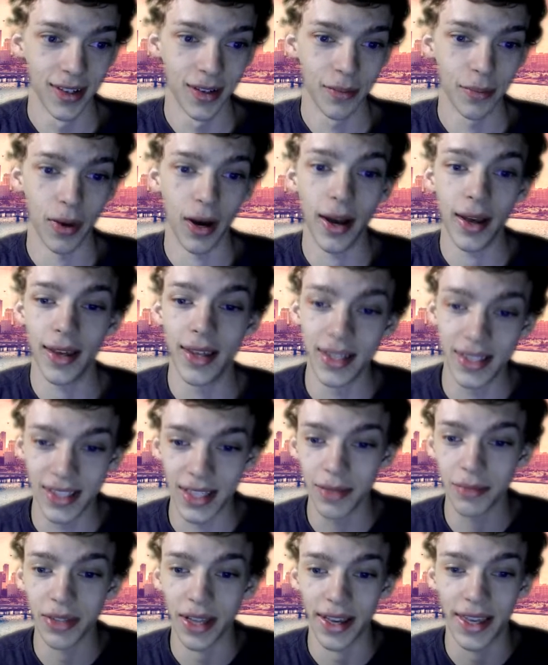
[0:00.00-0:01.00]
but he
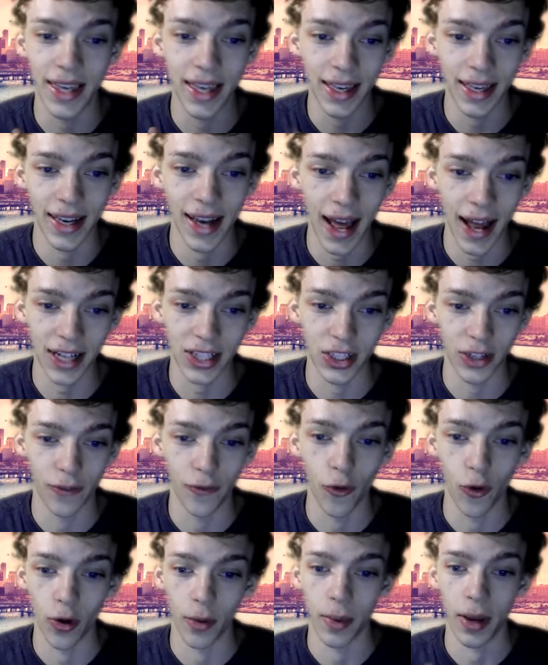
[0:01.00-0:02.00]
seems like he can actually
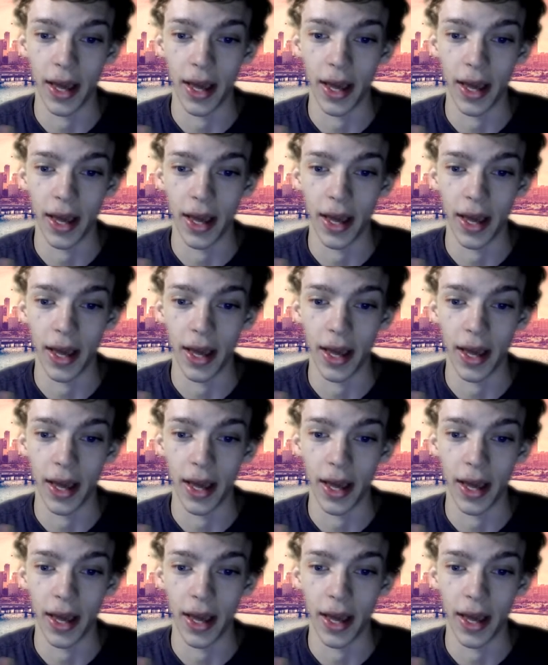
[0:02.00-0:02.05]
form